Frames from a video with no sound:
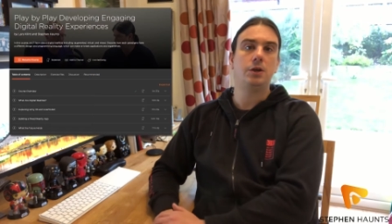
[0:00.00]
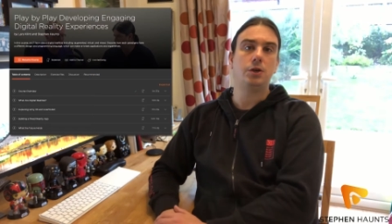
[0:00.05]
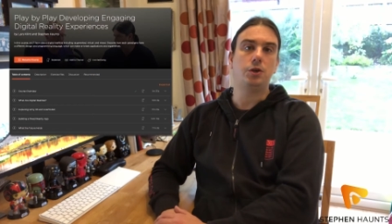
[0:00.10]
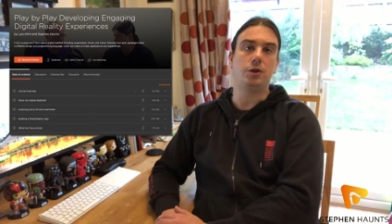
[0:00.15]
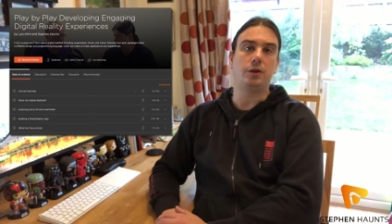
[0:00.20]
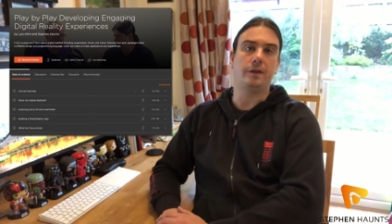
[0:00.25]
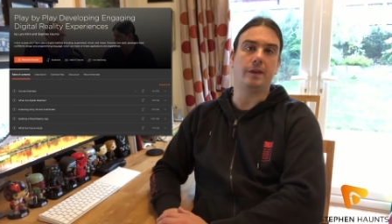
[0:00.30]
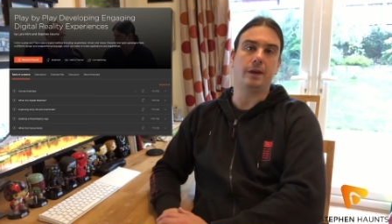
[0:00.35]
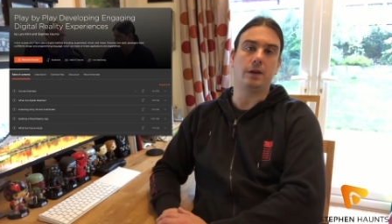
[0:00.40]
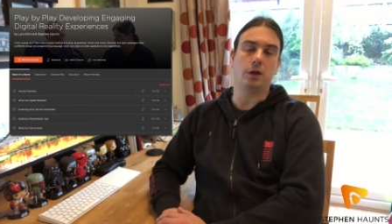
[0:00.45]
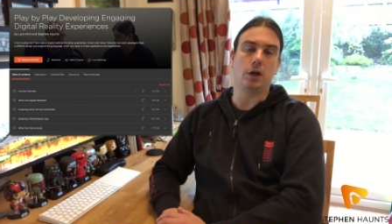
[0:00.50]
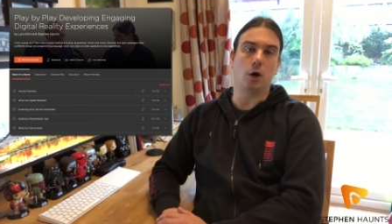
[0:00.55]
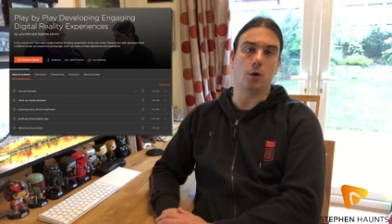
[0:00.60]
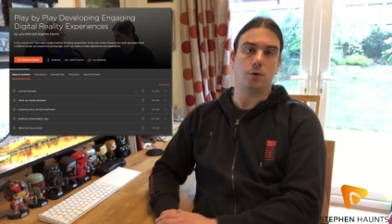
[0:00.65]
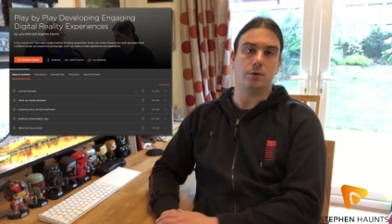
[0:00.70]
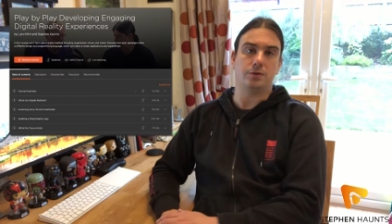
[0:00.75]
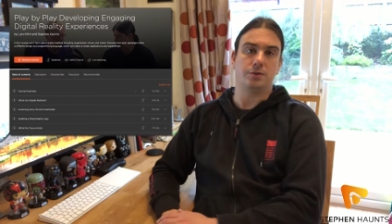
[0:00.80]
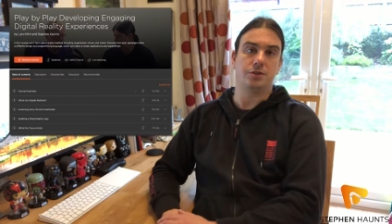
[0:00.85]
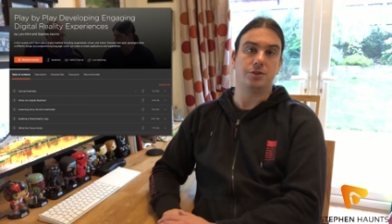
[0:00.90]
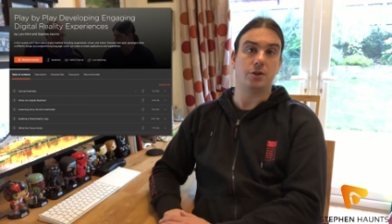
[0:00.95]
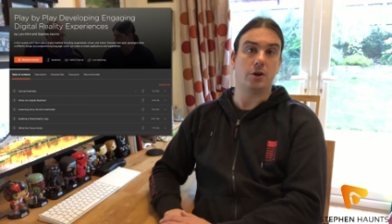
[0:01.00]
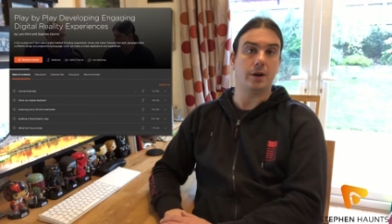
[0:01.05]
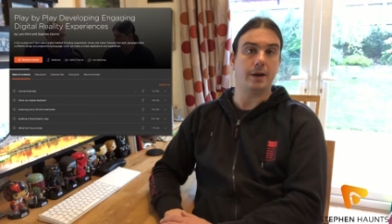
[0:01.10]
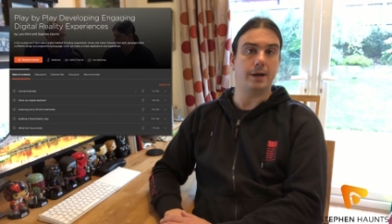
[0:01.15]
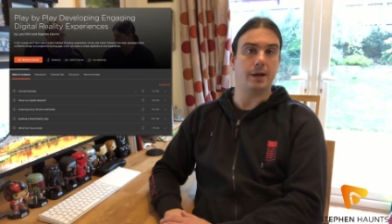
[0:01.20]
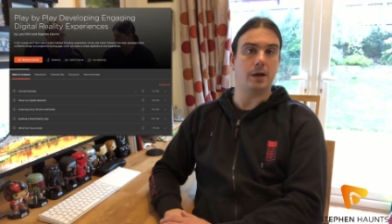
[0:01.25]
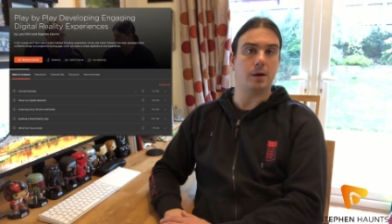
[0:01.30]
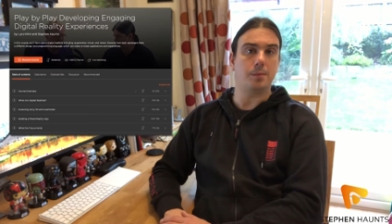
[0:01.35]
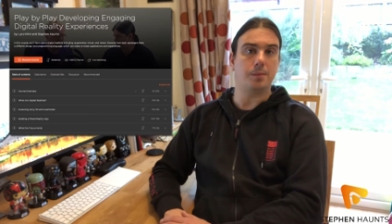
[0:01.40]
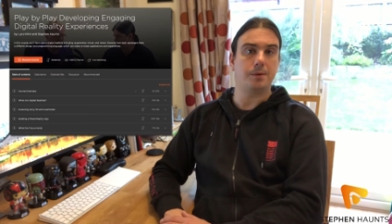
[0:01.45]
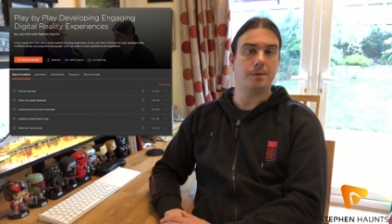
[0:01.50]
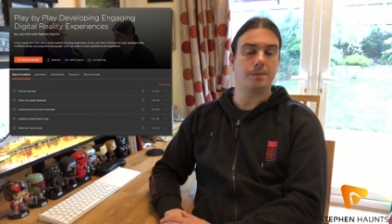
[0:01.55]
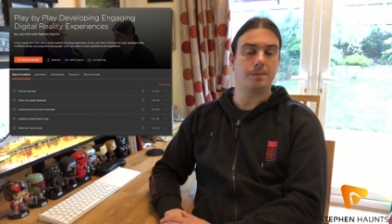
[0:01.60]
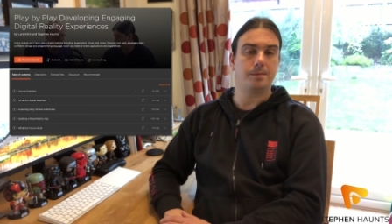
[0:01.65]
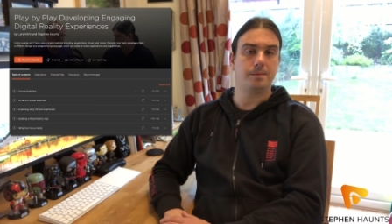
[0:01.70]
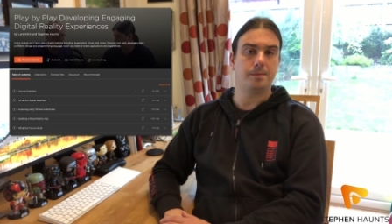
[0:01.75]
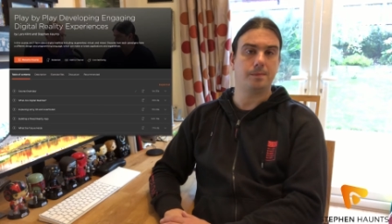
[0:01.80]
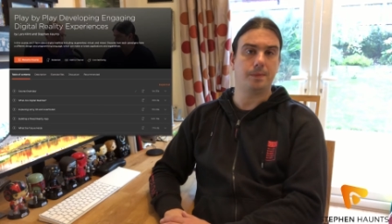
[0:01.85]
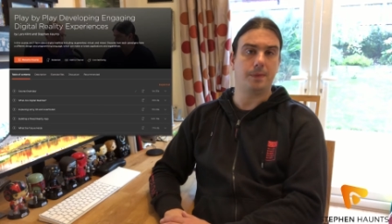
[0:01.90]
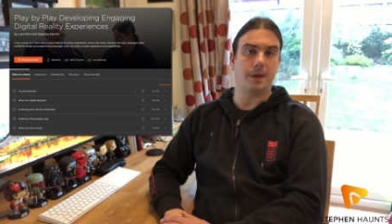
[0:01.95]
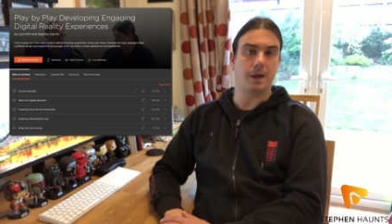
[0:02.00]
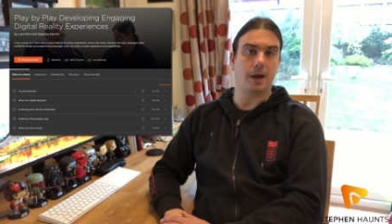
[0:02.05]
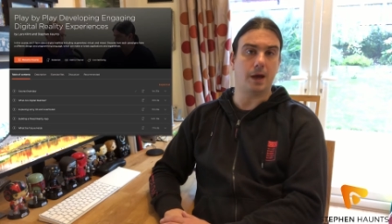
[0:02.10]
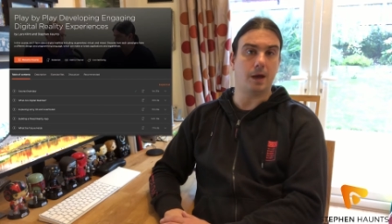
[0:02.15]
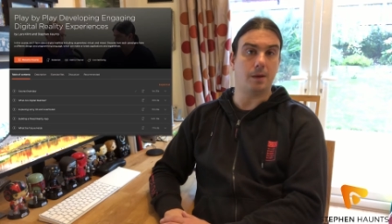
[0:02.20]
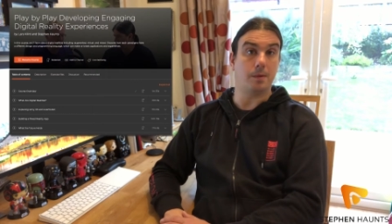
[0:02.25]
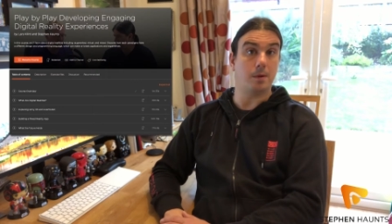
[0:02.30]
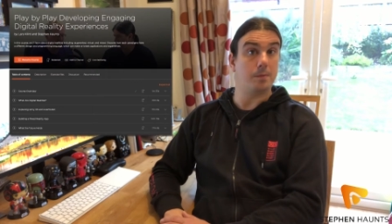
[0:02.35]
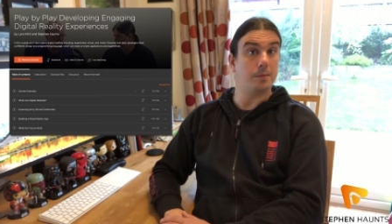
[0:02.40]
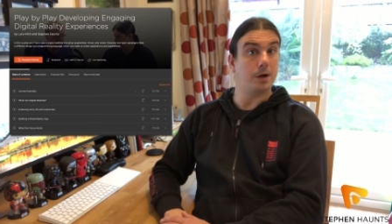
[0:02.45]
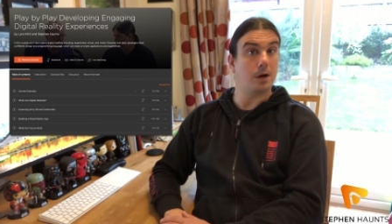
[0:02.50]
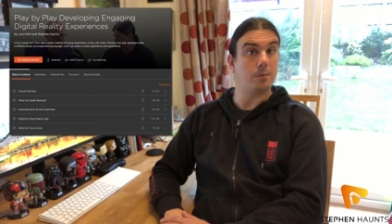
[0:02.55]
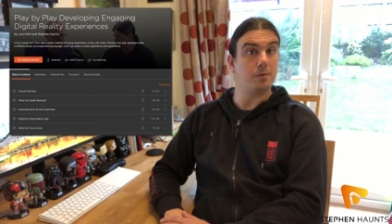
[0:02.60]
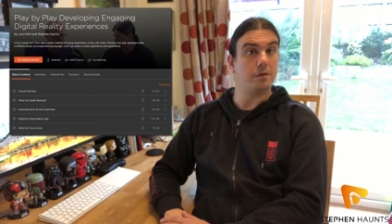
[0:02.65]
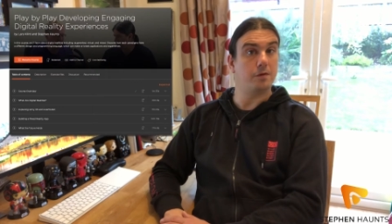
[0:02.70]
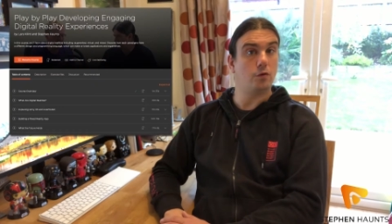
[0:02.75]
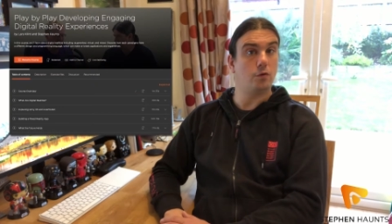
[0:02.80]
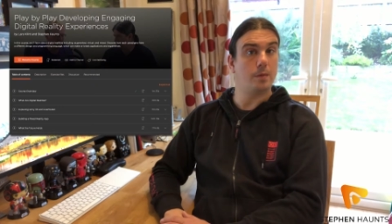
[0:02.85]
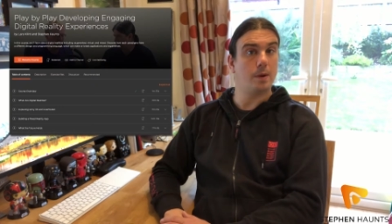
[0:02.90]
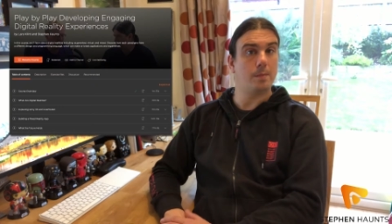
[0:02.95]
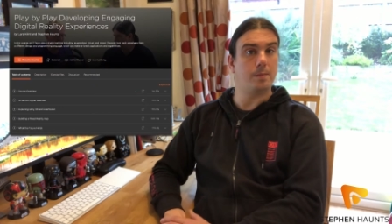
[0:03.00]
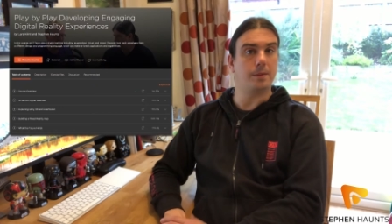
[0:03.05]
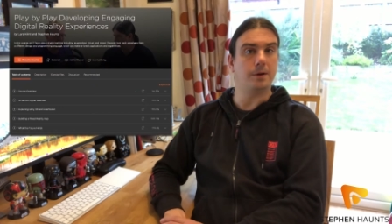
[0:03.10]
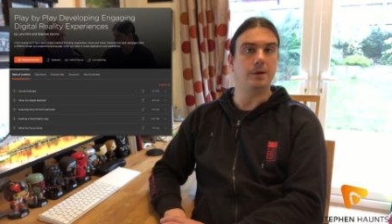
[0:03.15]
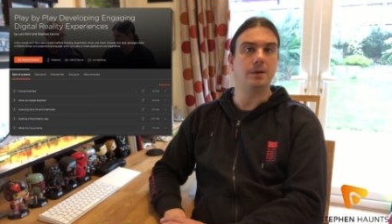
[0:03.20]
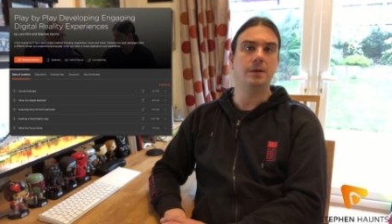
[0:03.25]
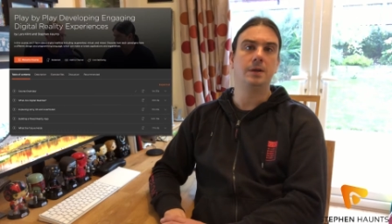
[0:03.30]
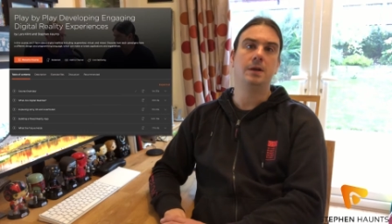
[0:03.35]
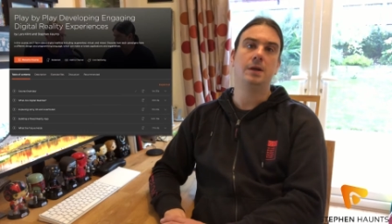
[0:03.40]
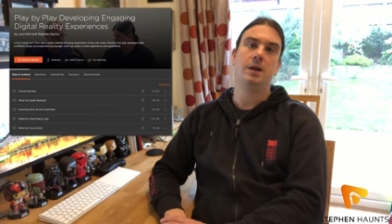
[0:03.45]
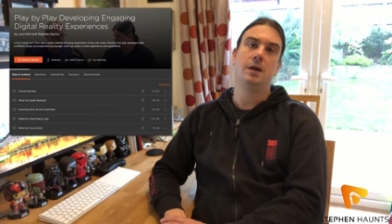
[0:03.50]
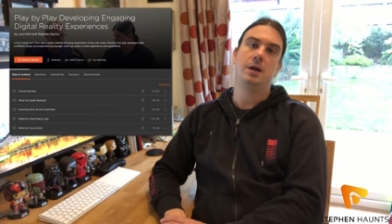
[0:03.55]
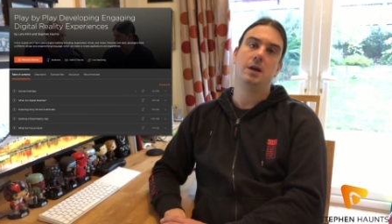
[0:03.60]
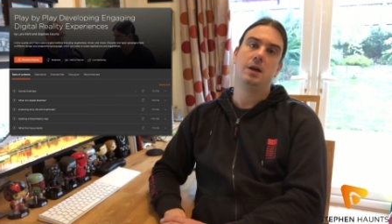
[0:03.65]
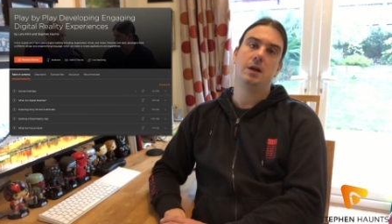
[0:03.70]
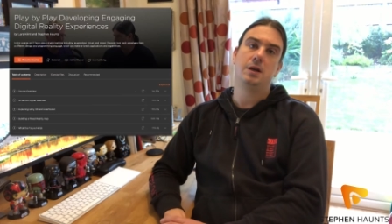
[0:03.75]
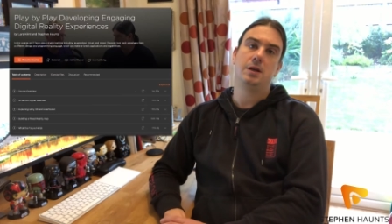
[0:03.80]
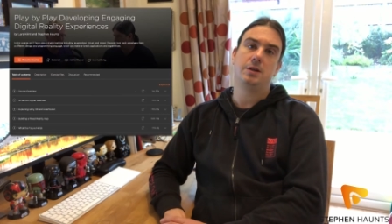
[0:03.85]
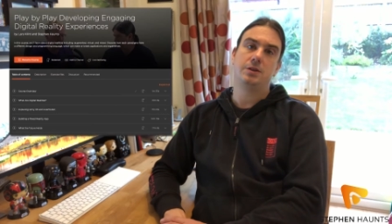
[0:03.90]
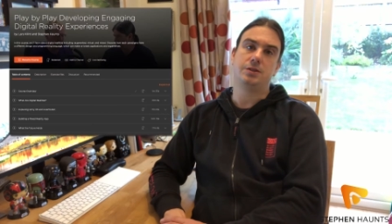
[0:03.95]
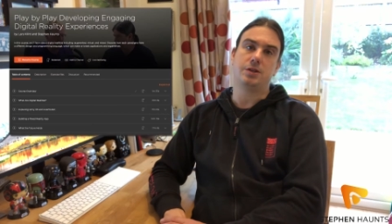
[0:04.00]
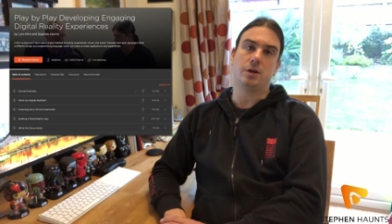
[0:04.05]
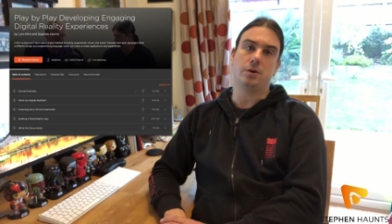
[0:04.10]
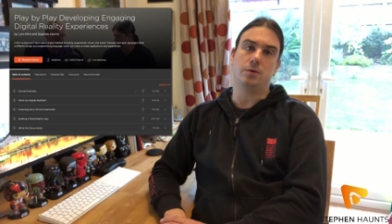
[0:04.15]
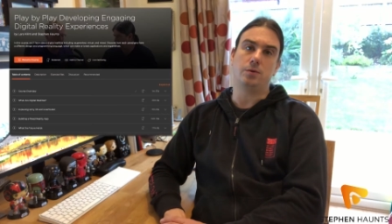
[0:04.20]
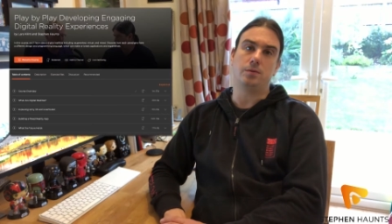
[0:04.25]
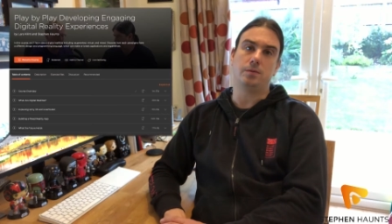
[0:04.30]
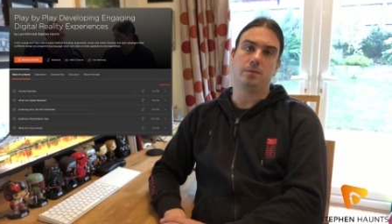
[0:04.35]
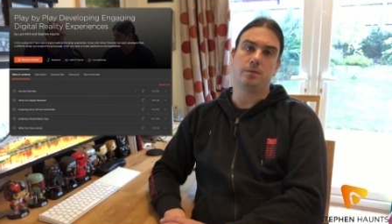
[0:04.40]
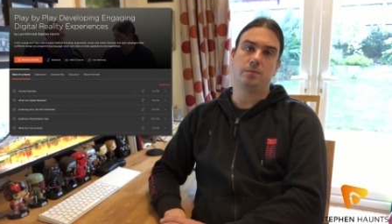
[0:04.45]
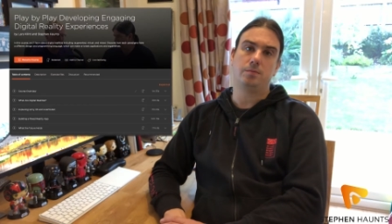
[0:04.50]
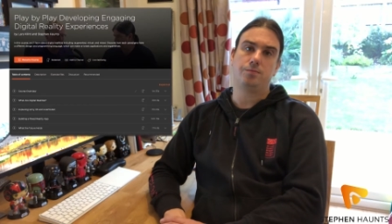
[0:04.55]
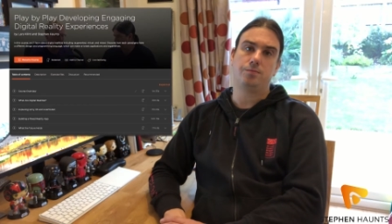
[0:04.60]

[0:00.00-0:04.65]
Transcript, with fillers: you can then go and sign up and become a full member. So